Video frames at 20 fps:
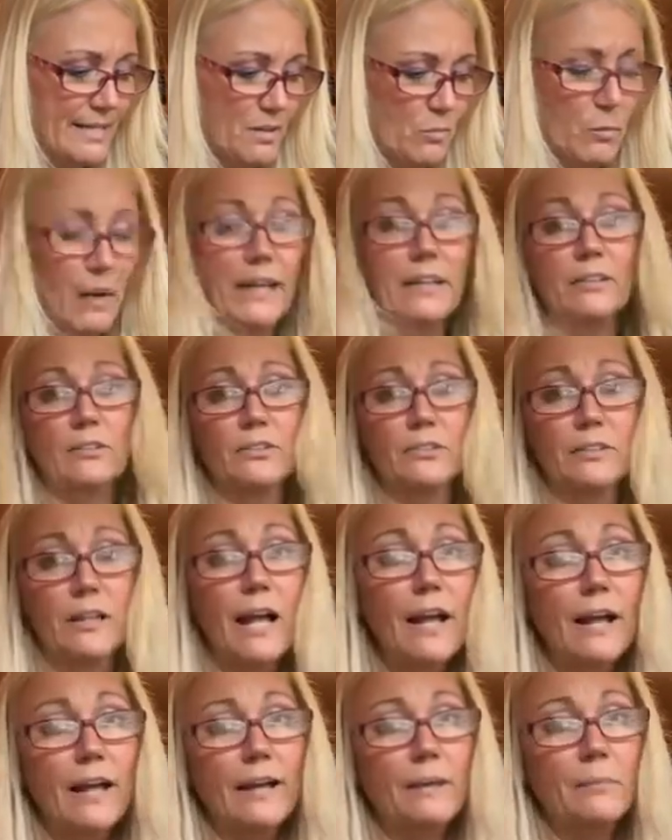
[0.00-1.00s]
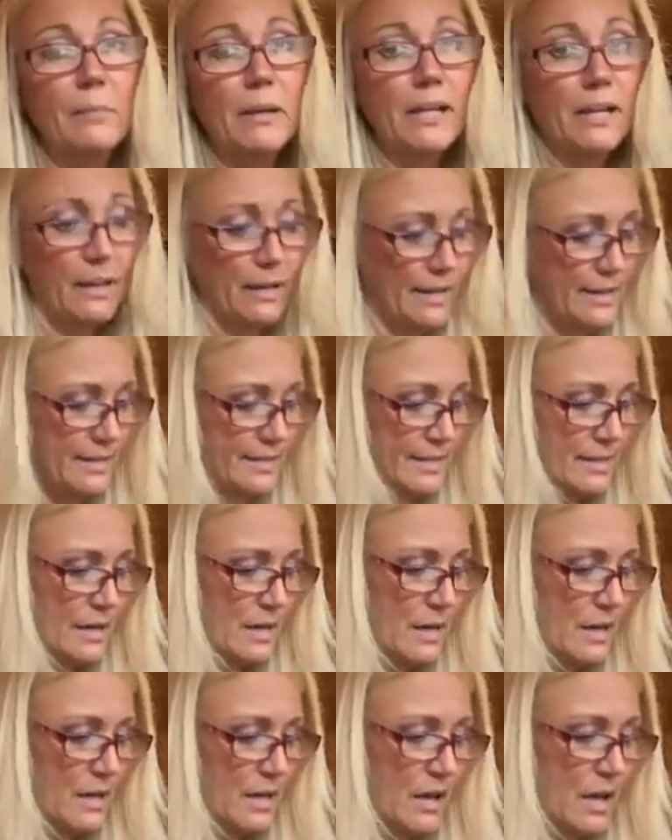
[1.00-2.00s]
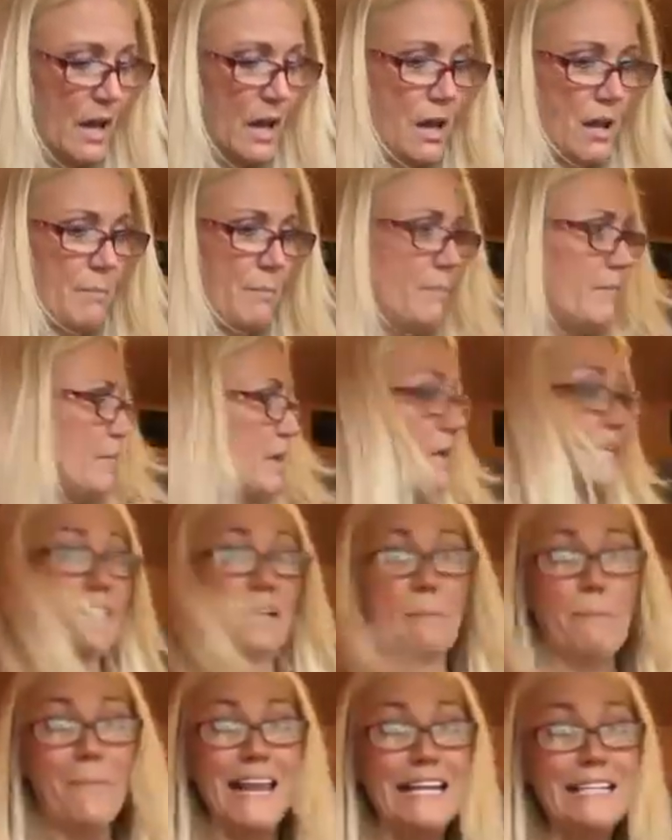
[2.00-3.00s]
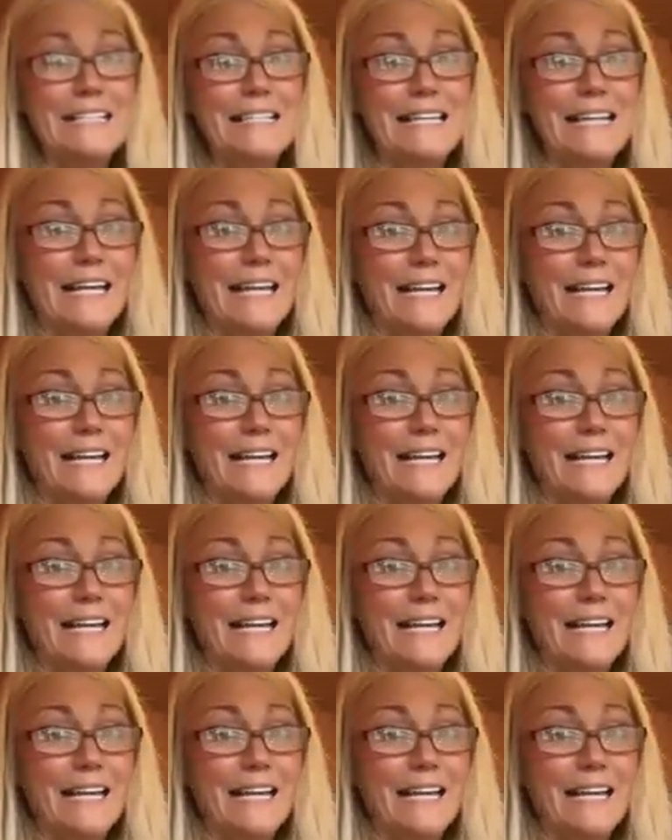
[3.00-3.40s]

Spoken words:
it's amazing. It is absolutely amazing.